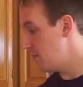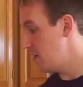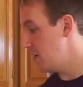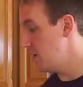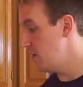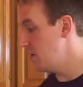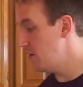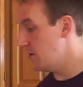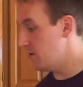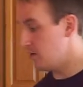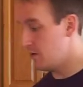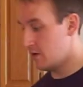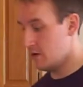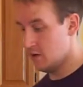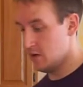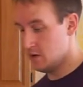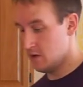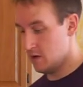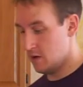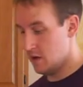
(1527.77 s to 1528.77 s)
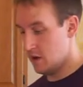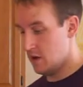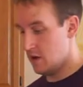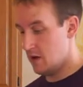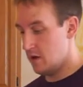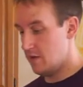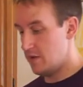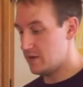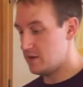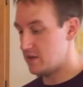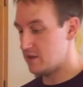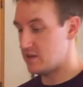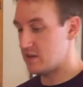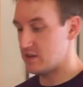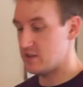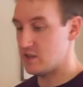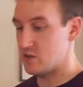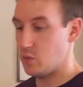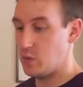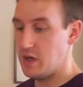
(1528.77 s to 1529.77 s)
right here. This is
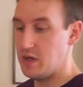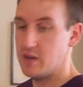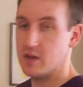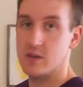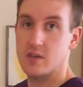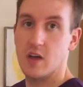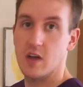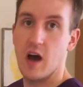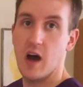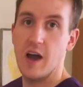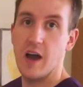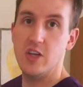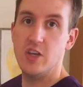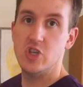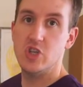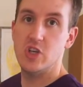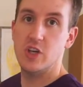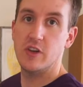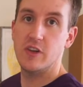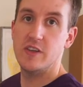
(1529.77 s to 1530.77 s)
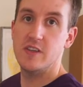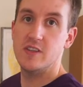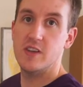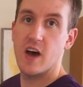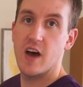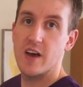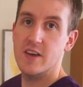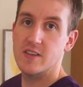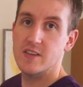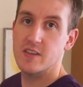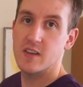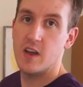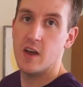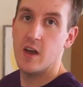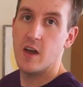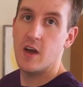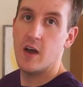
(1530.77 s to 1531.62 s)
sweet Thai chili sauce.